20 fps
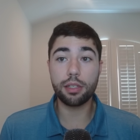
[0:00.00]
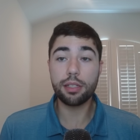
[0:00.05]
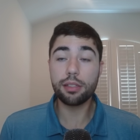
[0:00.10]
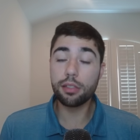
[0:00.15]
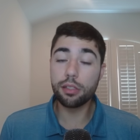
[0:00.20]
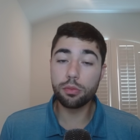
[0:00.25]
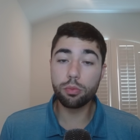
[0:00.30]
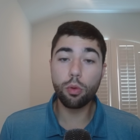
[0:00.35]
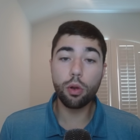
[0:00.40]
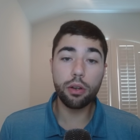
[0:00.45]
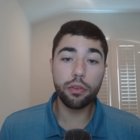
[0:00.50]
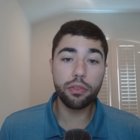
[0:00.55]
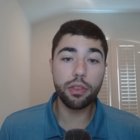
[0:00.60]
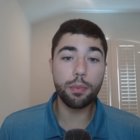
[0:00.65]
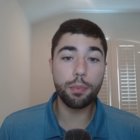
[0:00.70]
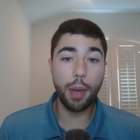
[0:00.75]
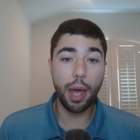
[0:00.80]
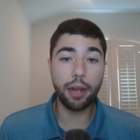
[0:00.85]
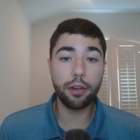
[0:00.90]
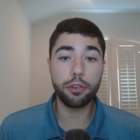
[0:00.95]
this is one of the
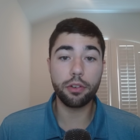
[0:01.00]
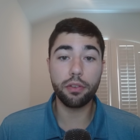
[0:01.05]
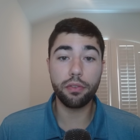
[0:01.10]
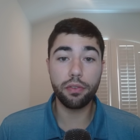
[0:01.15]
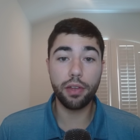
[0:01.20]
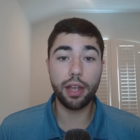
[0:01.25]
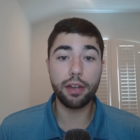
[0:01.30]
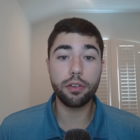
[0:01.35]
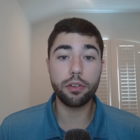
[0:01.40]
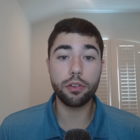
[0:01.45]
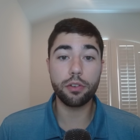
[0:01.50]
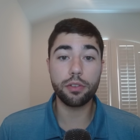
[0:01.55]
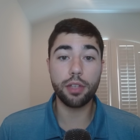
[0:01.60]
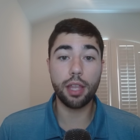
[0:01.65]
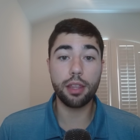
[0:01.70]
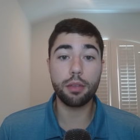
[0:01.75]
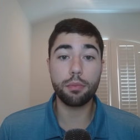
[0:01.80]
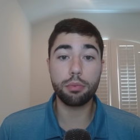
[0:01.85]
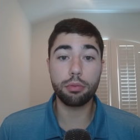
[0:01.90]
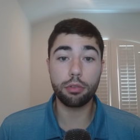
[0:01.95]
better defenders
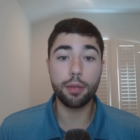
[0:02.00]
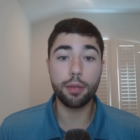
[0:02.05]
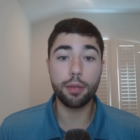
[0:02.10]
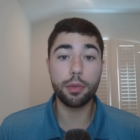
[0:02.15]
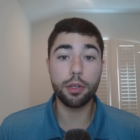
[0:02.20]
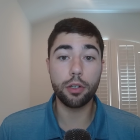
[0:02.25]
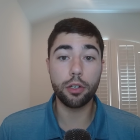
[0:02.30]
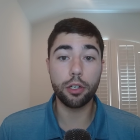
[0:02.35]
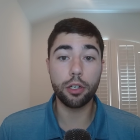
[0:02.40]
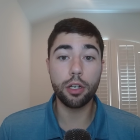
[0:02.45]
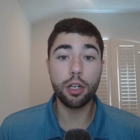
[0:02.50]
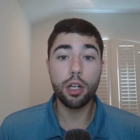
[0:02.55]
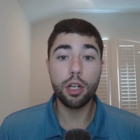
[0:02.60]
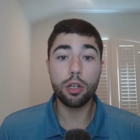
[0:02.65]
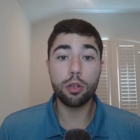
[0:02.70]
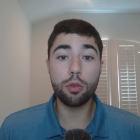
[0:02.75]
on the perimeter